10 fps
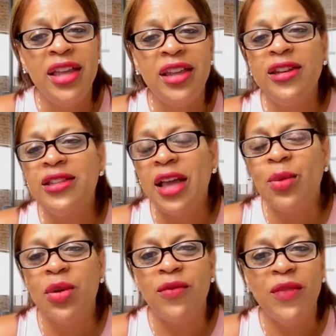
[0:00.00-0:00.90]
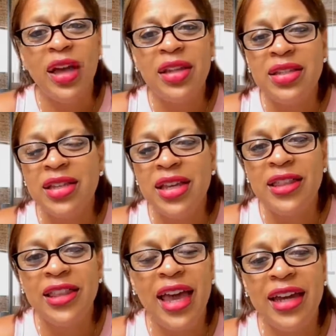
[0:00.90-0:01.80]
It looks like we're finally
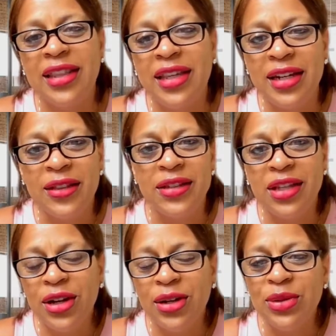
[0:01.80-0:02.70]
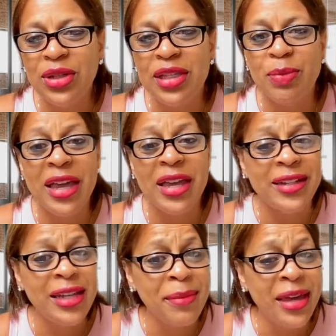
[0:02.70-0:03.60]
seeing the light at the end of the tunnel to this
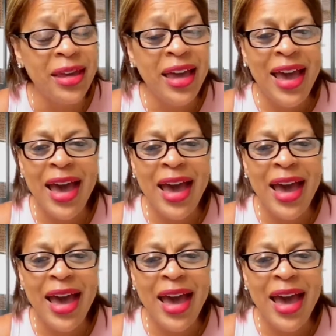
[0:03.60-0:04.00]
pandemic.